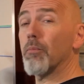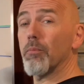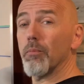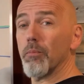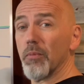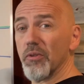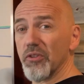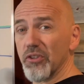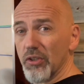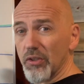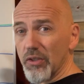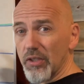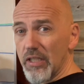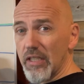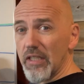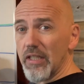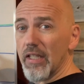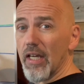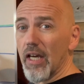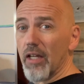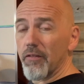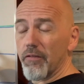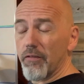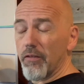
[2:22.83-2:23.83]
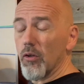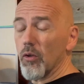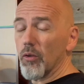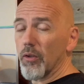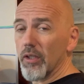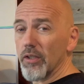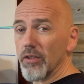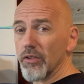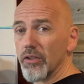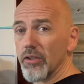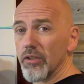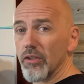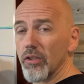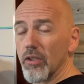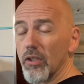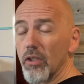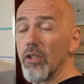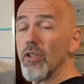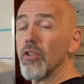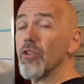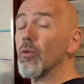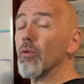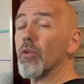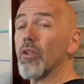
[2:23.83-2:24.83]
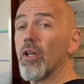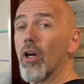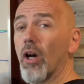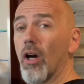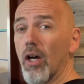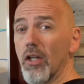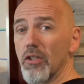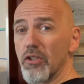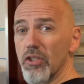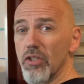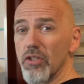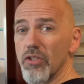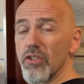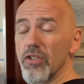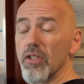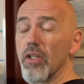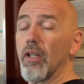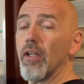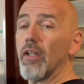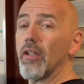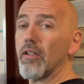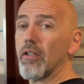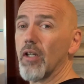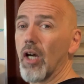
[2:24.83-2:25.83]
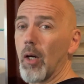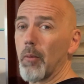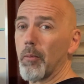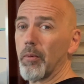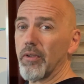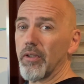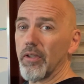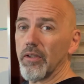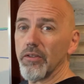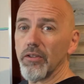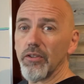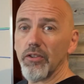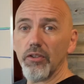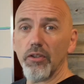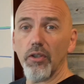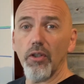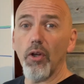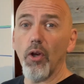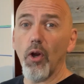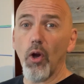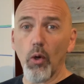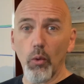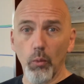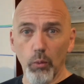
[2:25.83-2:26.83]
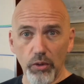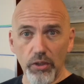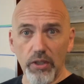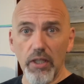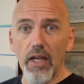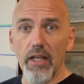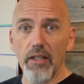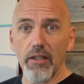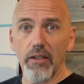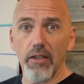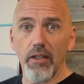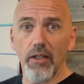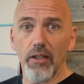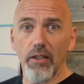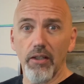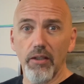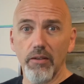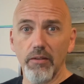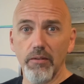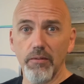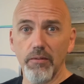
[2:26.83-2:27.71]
but you need that focus. So conscious competence, we're getting there.